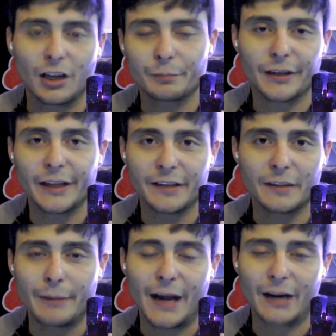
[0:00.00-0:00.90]
playing in
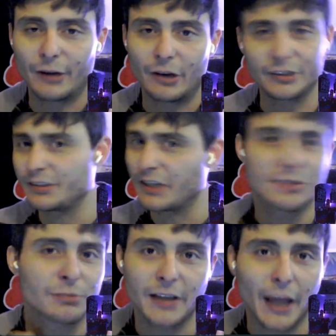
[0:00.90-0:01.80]
the background. Because
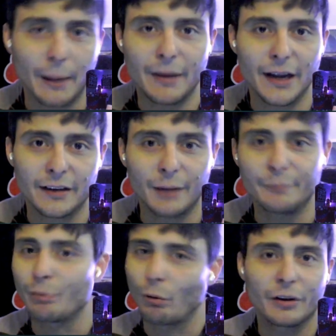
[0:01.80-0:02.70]
guess what came back
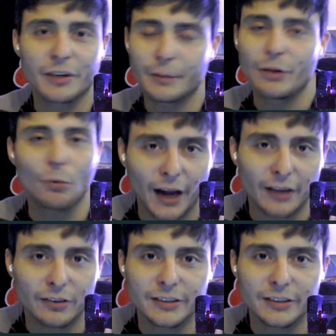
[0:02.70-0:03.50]
up? Born to be Wild.